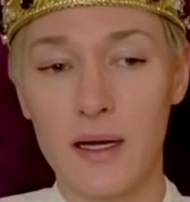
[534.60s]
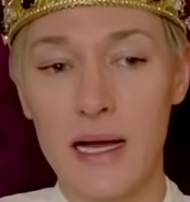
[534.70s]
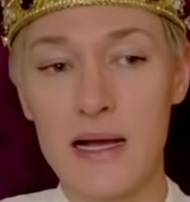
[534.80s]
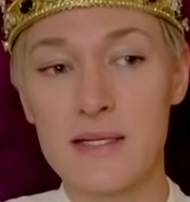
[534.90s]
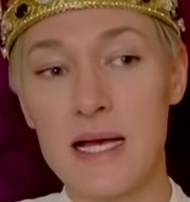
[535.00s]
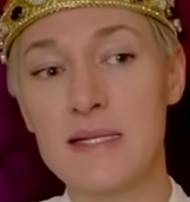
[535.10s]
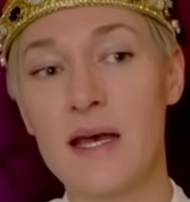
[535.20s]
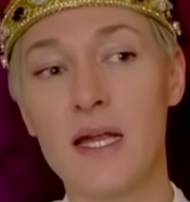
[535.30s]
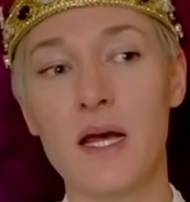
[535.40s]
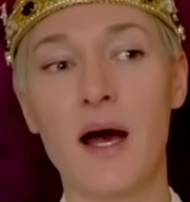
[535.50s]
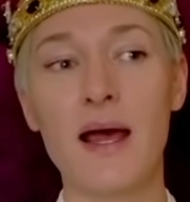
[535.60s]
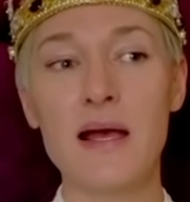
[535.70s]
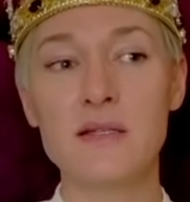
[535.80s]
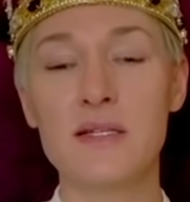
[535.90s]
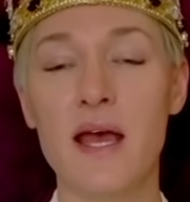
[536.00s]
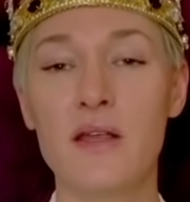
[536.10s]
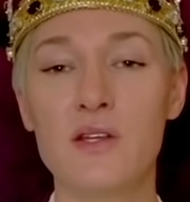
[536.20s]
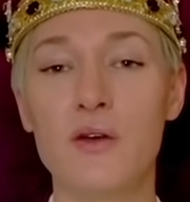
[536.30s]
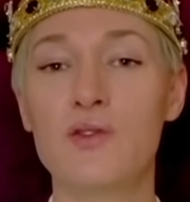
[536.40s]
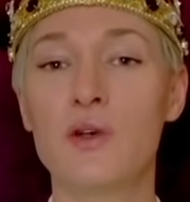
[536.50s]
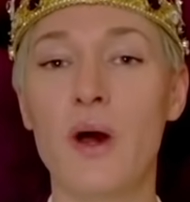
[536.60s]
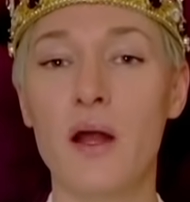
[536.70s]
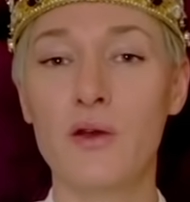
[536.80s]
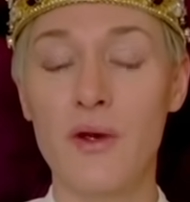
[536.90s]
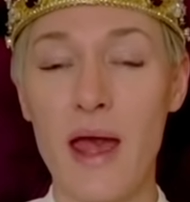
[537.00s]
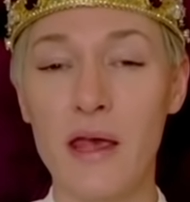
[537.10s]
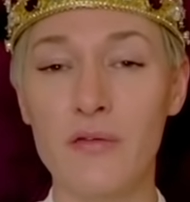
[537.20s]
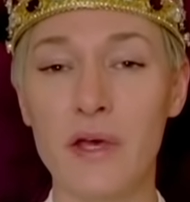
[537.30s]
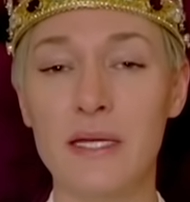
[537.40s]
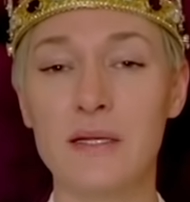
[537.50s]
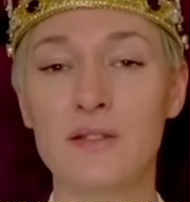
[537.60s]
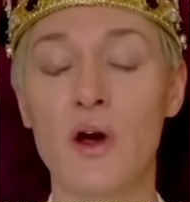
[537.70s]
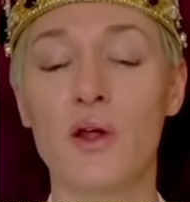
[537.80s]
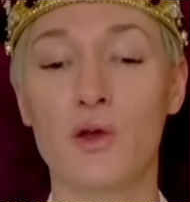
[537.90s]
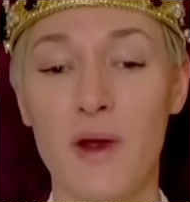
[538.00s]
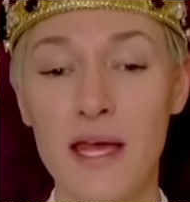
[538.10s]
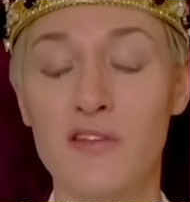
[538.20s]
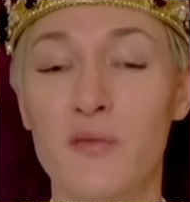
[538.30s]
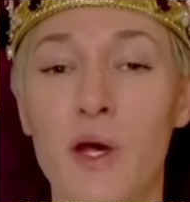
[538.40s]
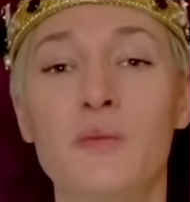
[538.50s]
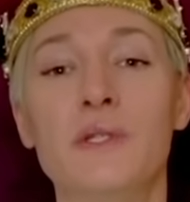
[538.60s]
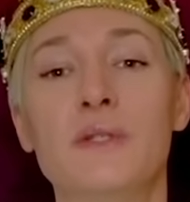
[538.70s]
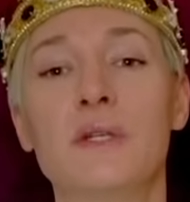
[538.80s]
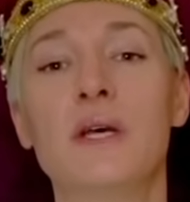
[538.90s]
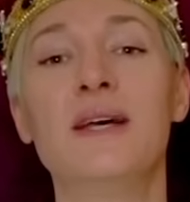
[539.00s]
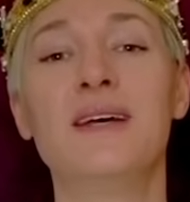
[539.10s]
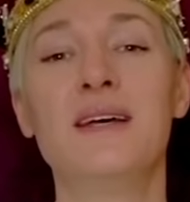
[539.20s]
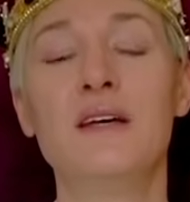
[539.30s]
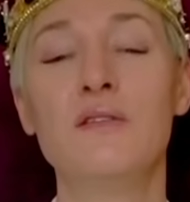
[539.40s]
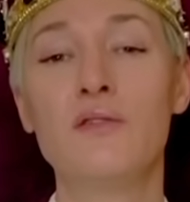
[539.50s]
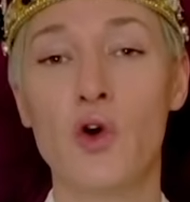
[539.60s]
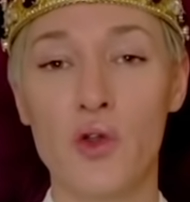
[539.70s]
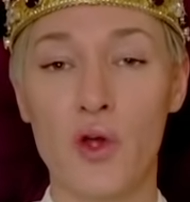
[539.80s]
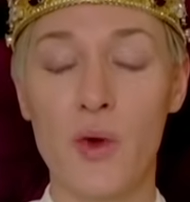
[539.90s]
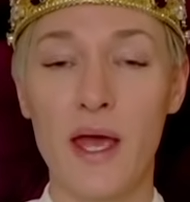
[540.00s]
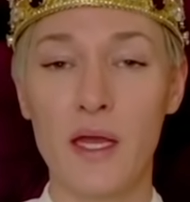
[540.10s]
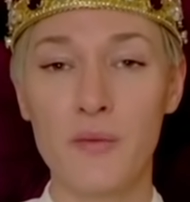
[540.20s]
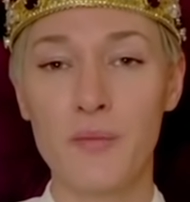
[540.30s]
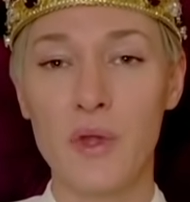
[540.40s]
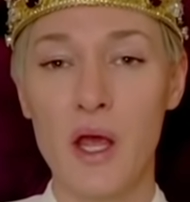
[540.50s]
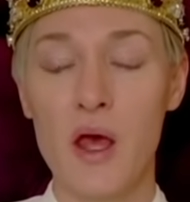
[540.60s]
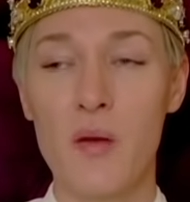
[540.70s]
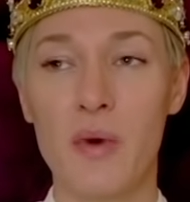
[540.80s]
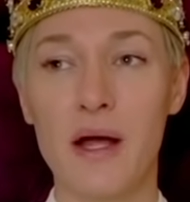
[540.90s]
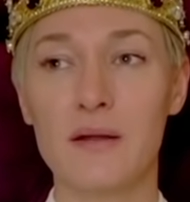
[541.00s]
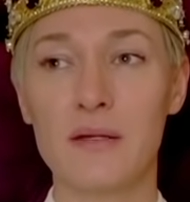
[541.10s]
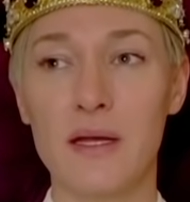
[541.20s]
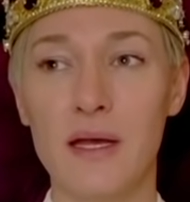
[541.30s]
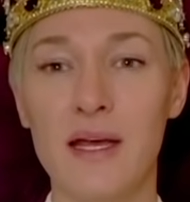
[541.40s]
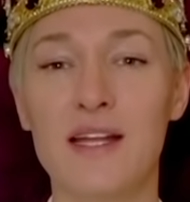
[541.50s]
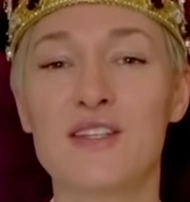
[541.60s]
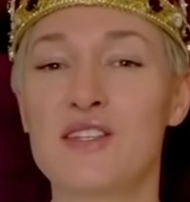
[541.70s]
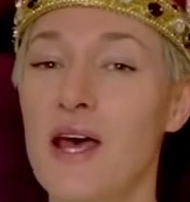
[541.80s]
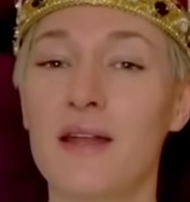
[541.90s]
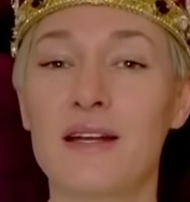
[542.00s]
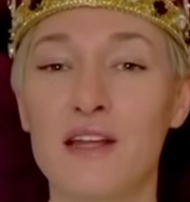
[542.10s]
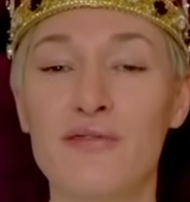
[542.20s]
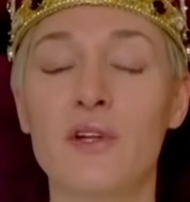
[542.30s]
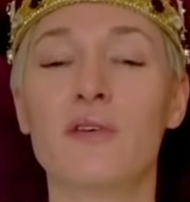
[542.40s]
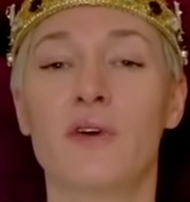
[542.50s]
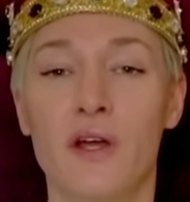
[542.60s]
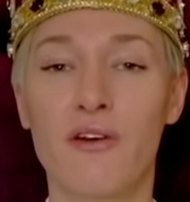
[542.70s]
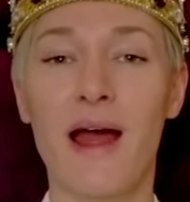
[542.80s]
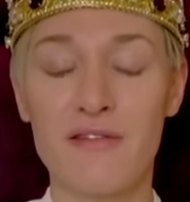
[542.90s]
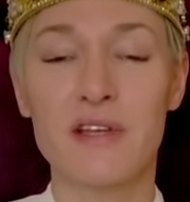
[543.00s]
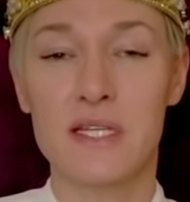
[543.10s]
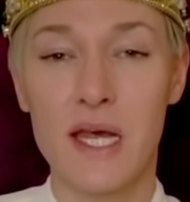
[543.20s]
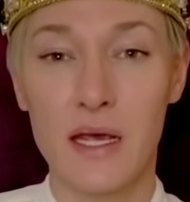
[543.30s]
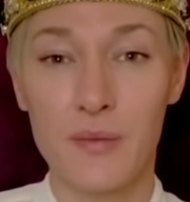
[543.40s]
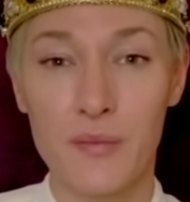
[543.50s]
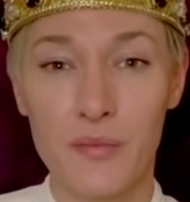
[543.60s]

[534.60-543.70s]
as I said, I hesitate to use the word grave. It is not a grave moment for the Queen, but it is certainly full of gravity.